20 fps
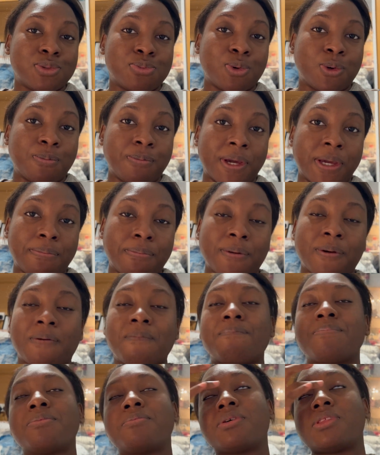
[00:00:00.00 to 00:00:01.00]
more paper.
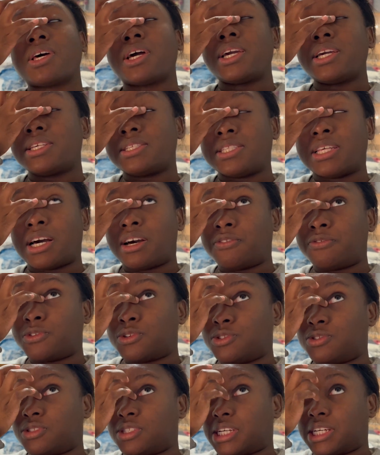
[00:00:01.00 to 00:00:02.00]
But that is that for
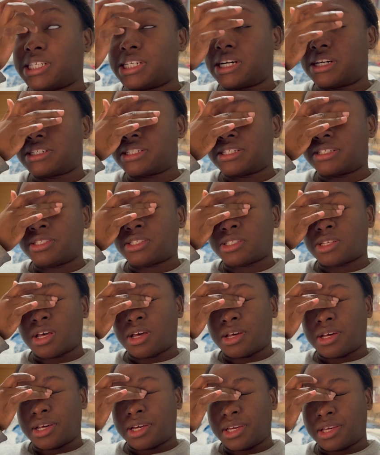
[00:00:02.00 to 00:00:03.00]
today, guys.
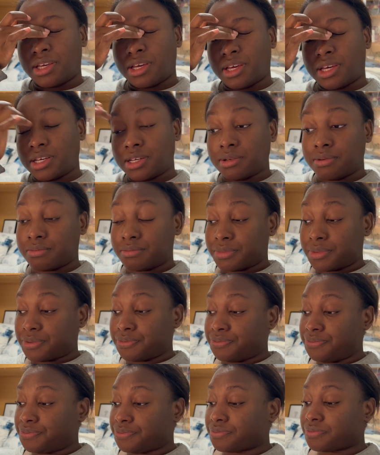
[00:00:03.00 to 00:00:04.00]
I am
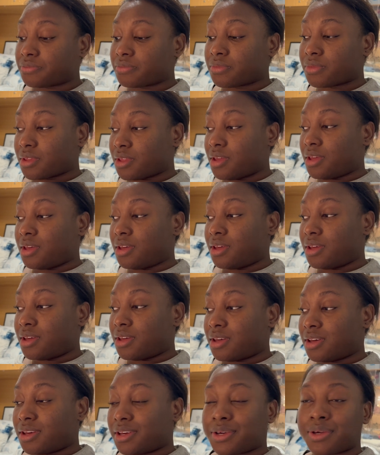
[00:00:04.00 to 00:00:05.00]

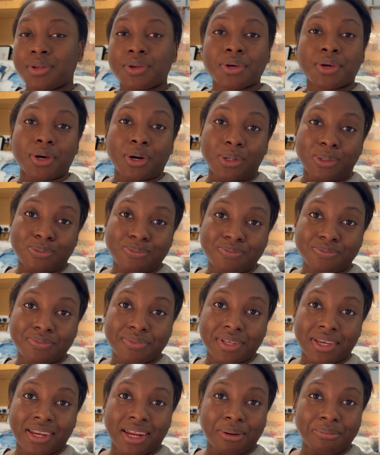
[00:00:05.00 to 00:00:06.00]
gonna go,
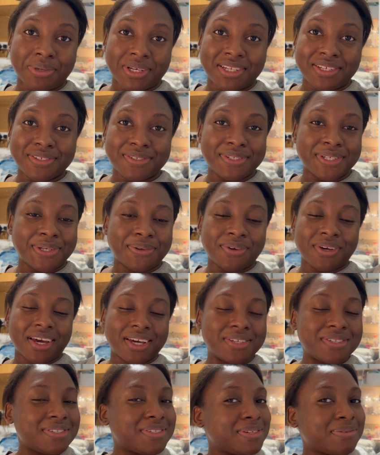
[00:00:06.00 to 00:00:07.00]
and I'm gonna see you
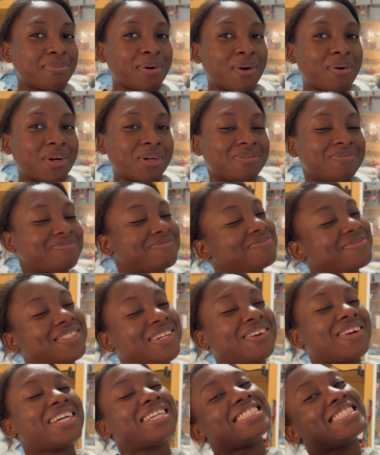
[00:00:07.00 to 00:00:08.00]
guys tomorrow.
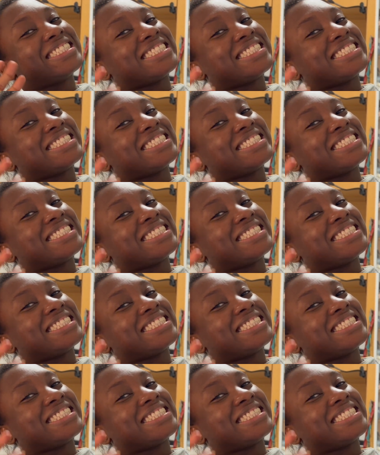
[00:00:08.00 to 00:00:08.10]
Bye.